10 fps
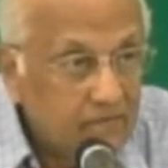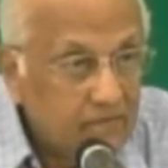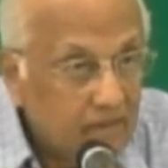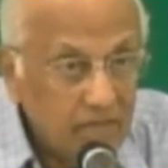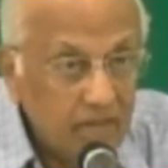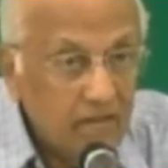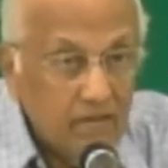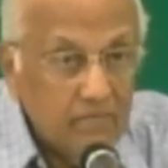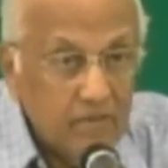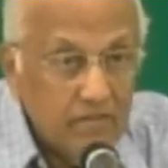I said that
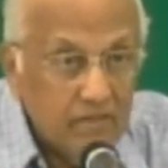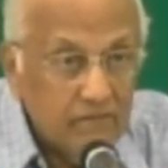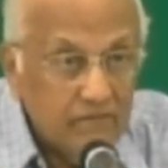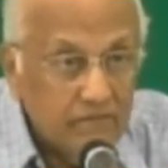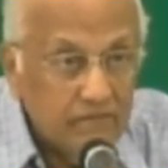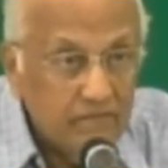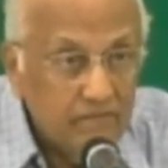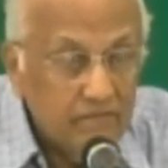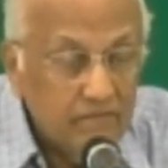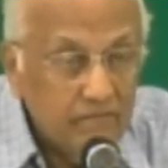to myself.
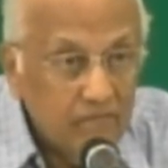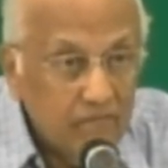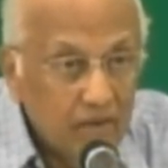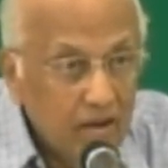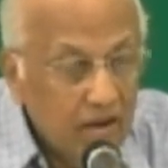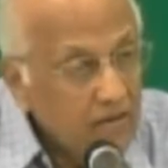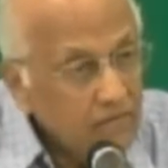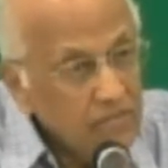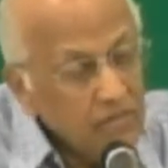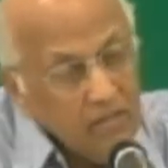I
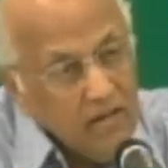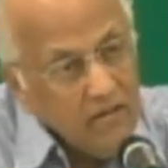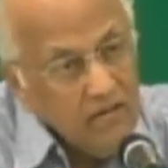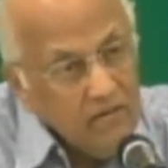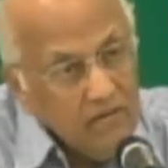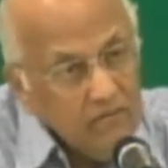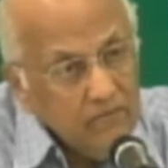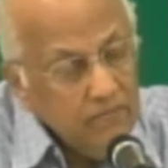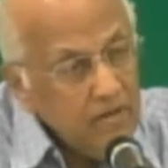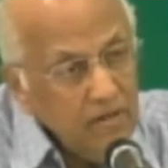never said that
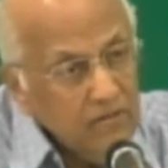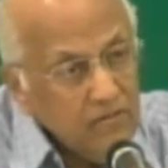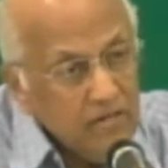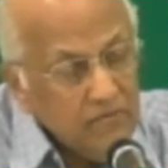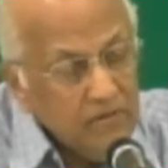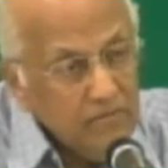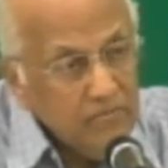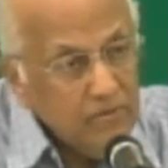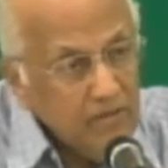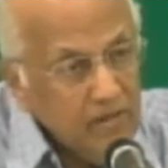for many years after I was
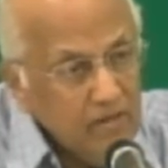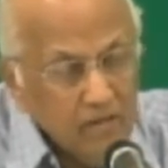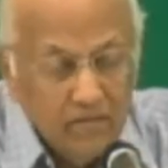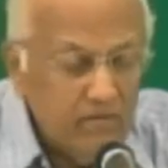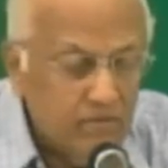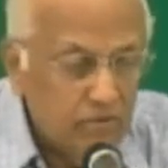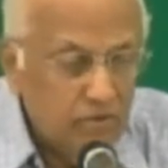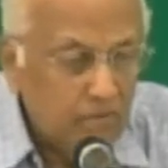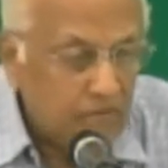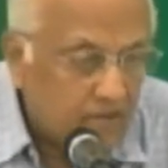born again. I thought, oh, it's
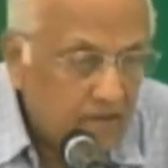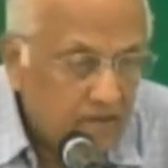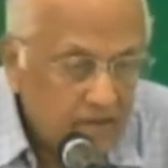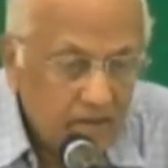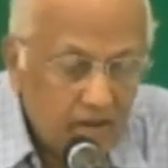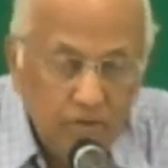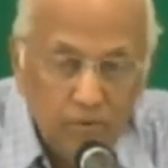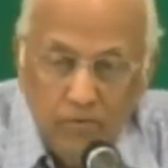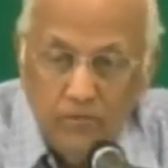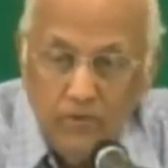normal. I mean,
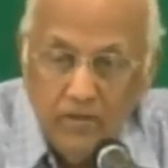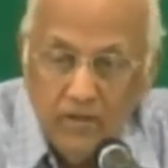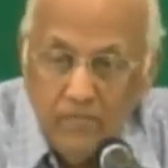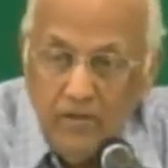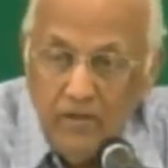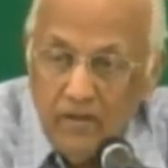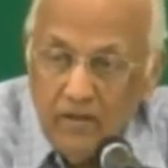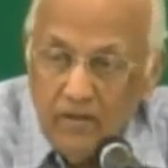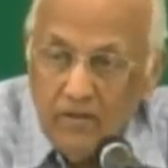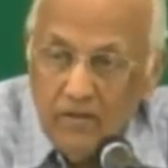who in the world can be
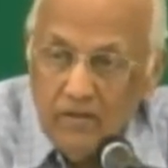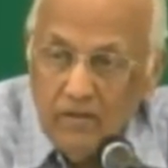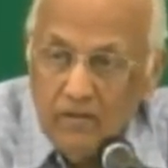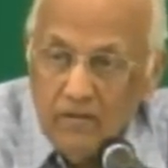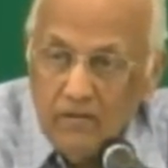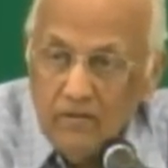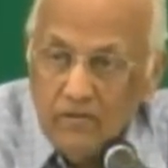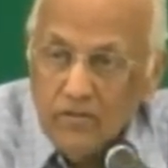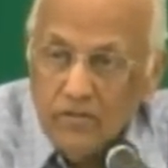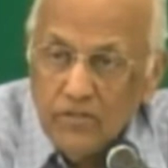uh,
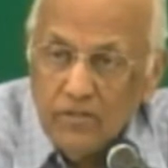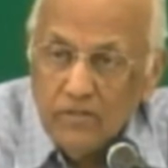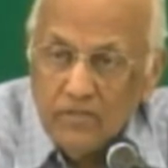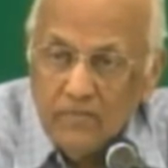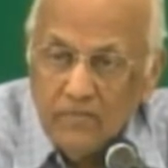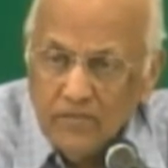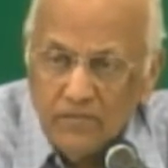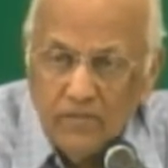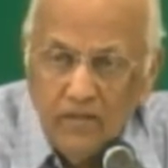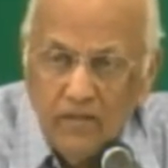rejoicing all the time? That's
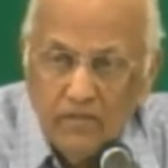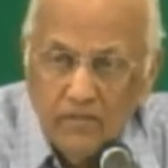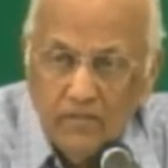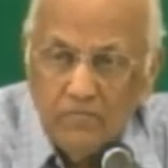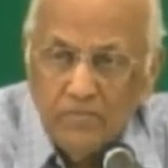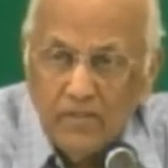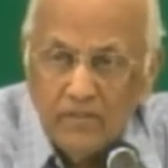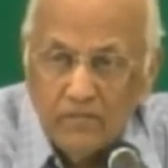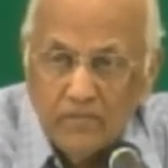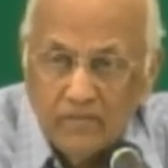ridiculous. It's
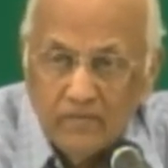impossible.